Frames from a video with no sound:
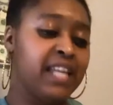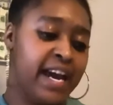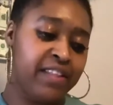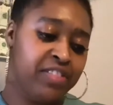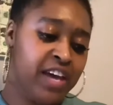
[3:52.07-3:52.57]

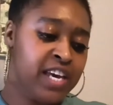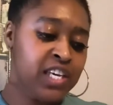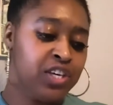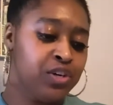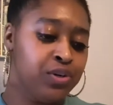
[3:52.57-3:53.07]
like a
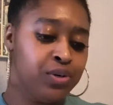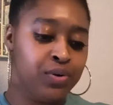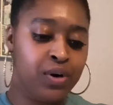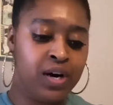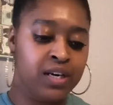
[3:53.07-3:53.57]
thank
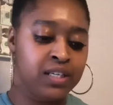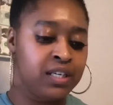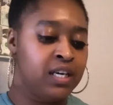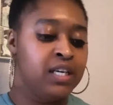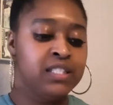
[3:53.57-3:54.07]
you,
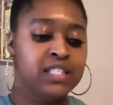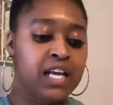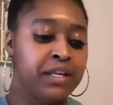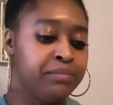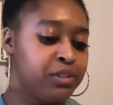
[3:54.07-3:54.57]

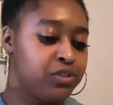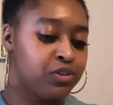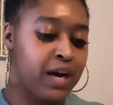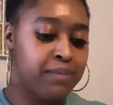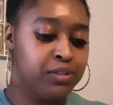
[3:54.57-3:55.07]
tell them to
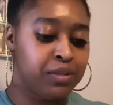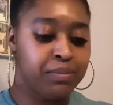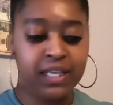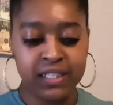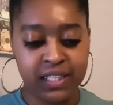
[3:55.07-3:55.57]
subscribe to the
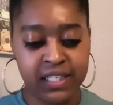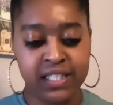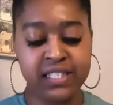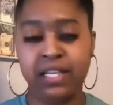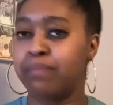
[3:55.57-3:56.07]
mailing
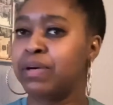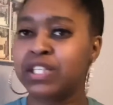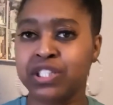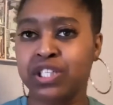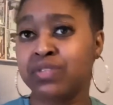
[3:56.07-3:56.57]
list, send
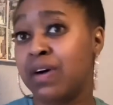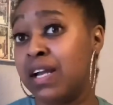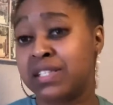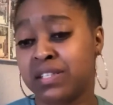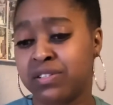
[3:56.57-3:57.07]
pictures,
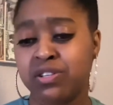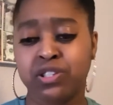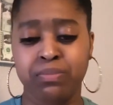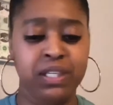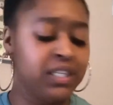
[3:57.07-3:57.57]
follow us on
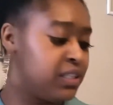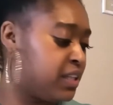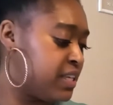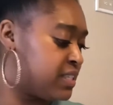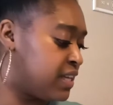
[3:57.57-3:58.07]
social media,
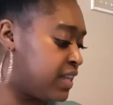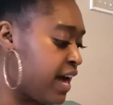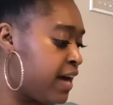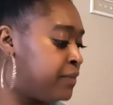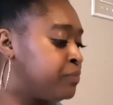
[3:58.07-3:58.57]
things like
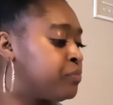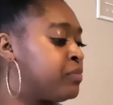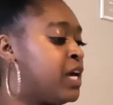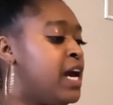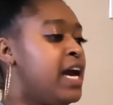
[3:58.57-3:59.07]
that.
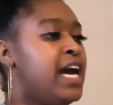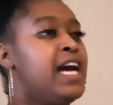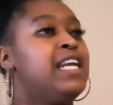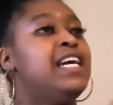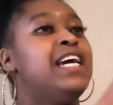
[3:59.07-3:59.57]

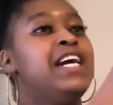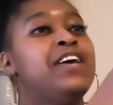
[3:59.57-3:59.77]
And here